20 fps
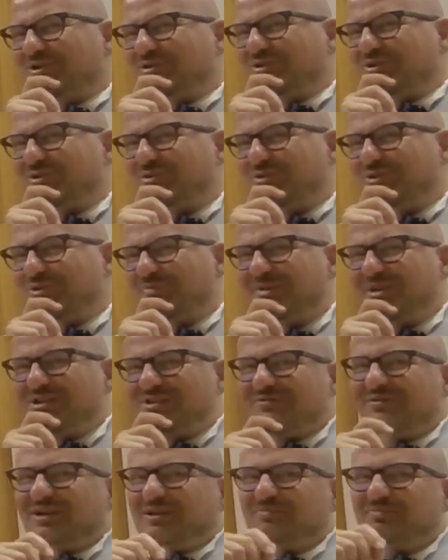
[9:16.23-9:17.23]
So it
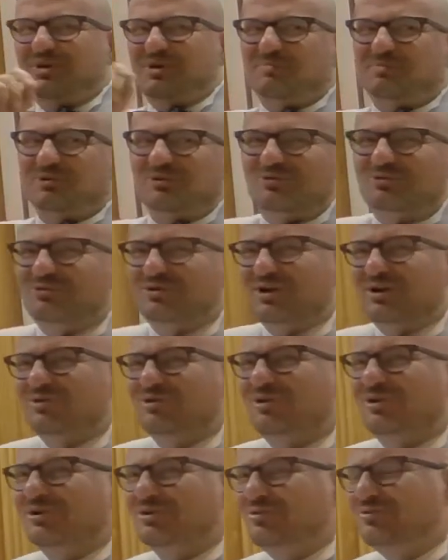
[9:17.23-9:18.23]
means that people who
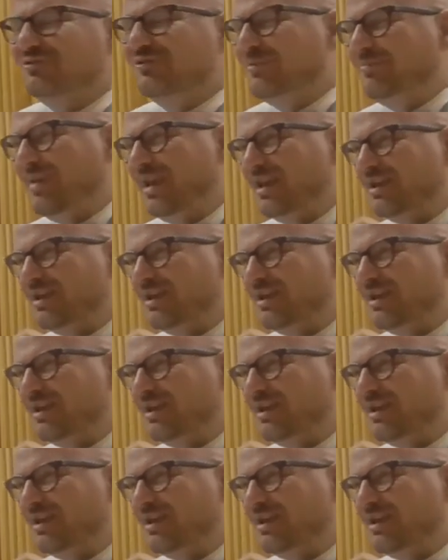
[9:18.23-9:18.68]
record you, they make